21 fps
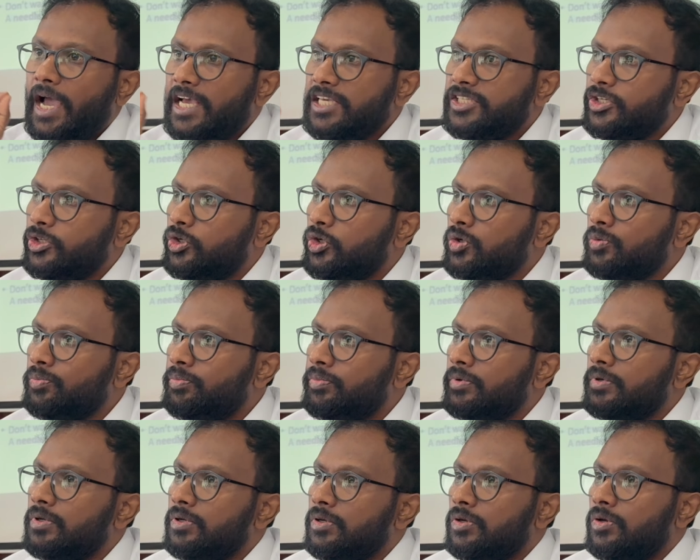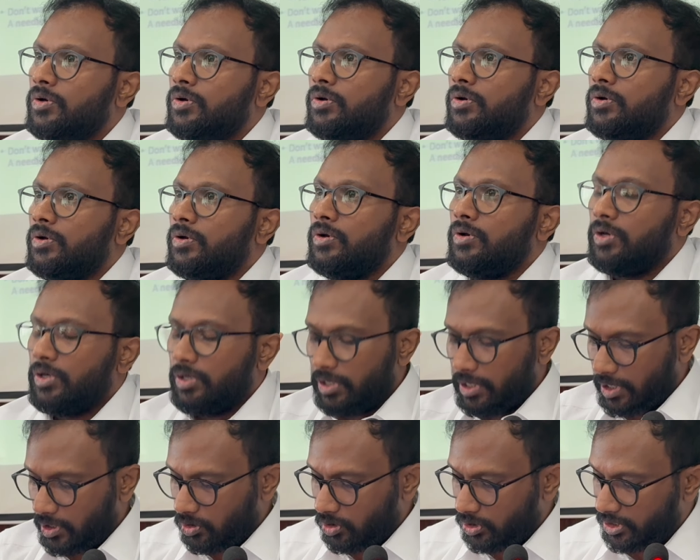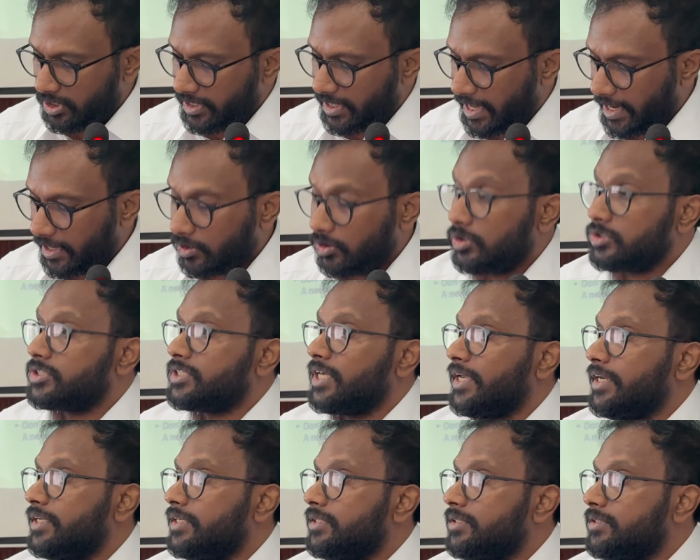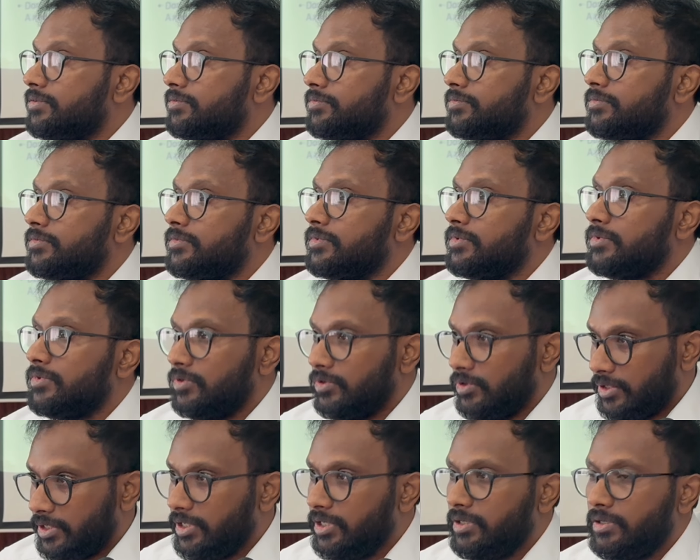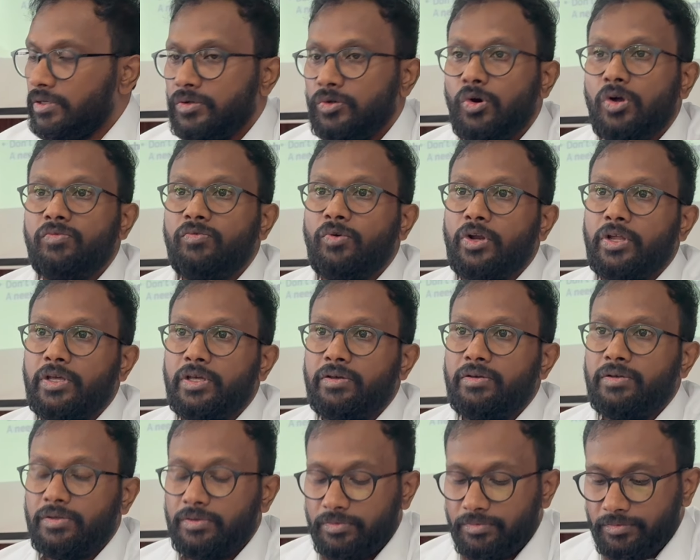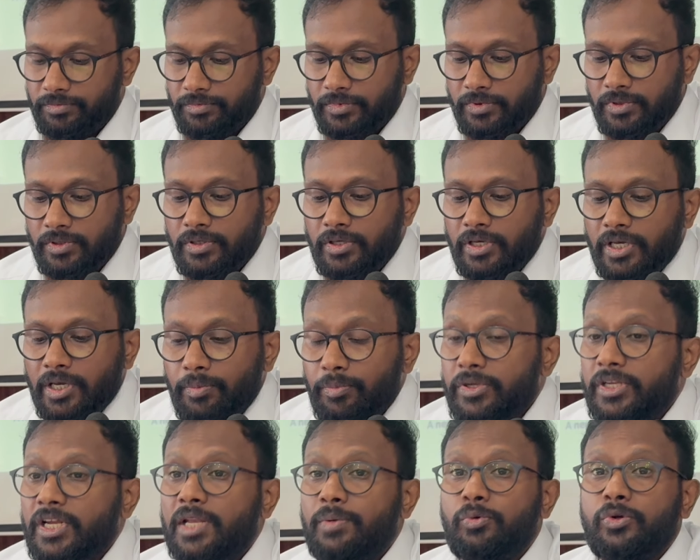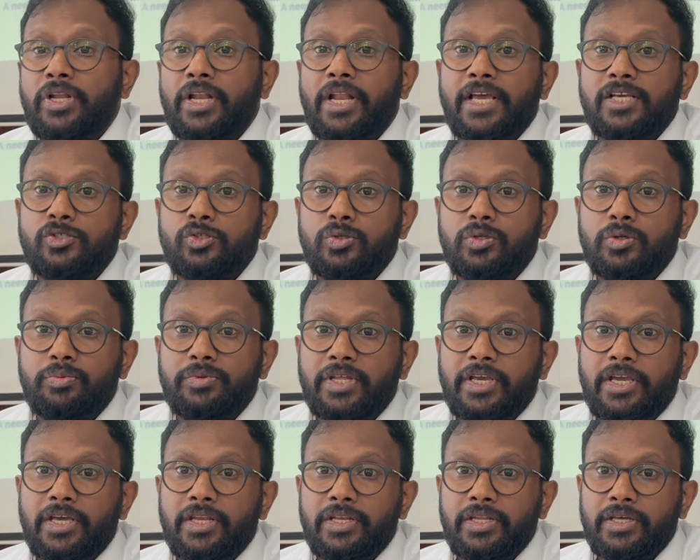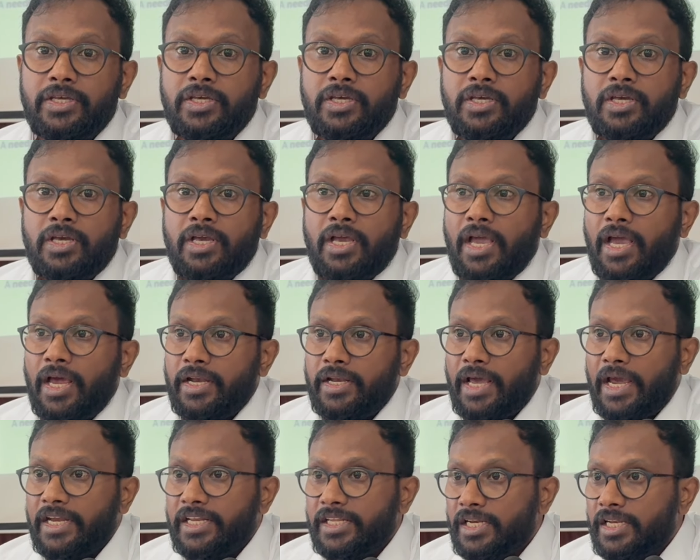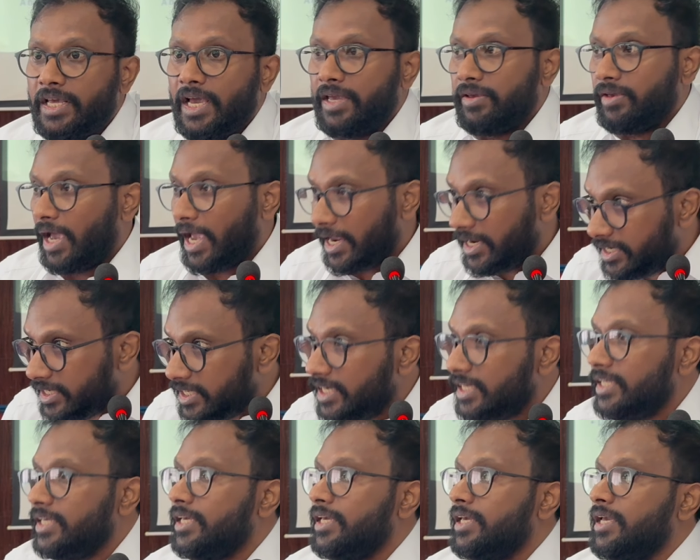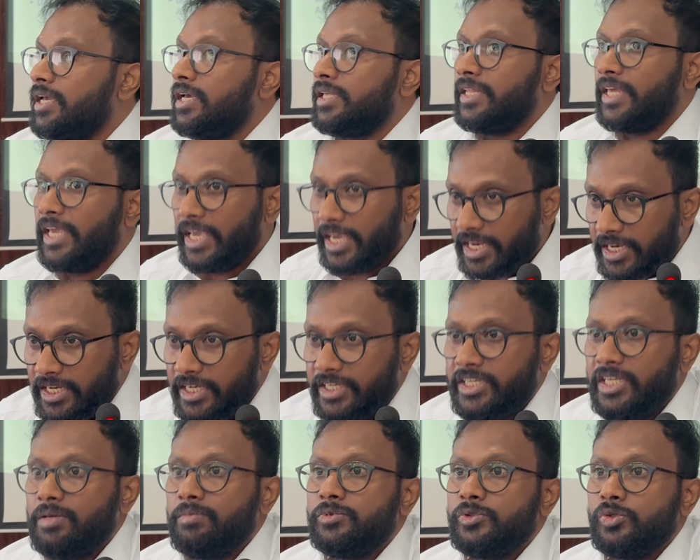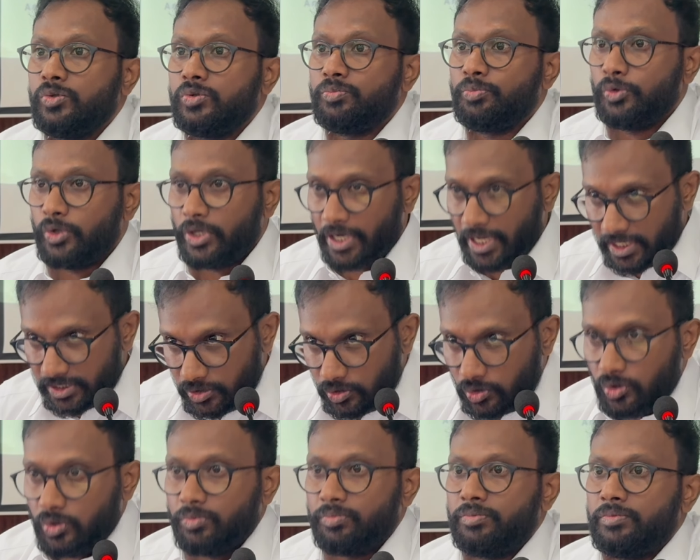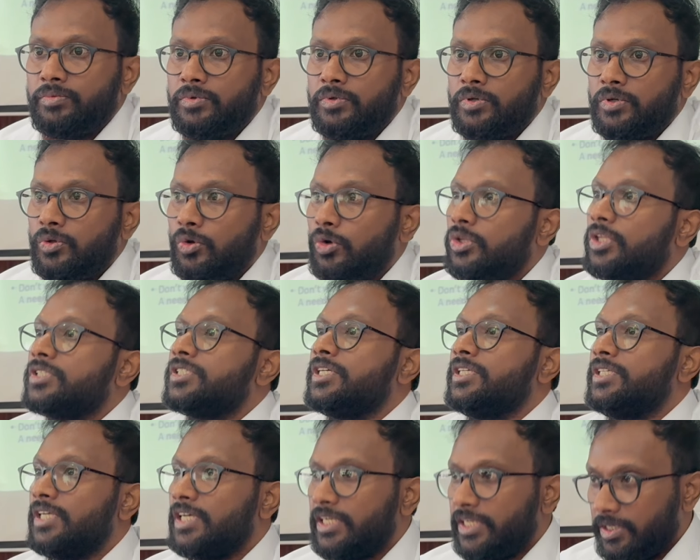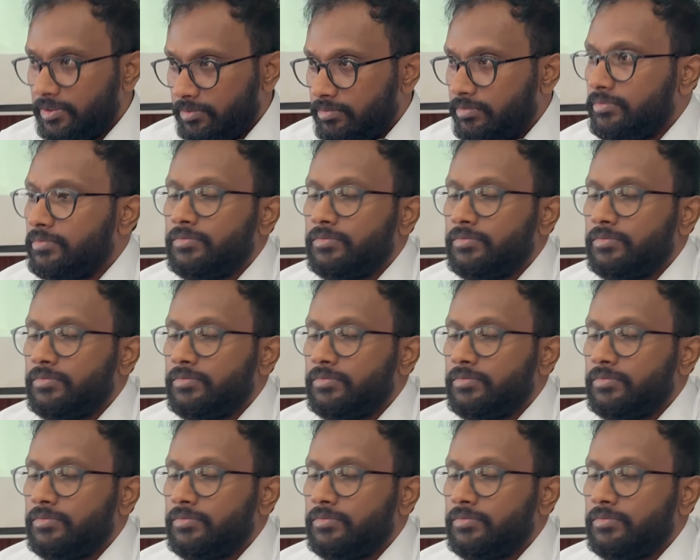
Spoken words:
IC tube on the diagnosed side. Okay, don't worry. Immediately put an IC tube in the A&E, and ideally the A&E team should put an IC tube, not the surgical team.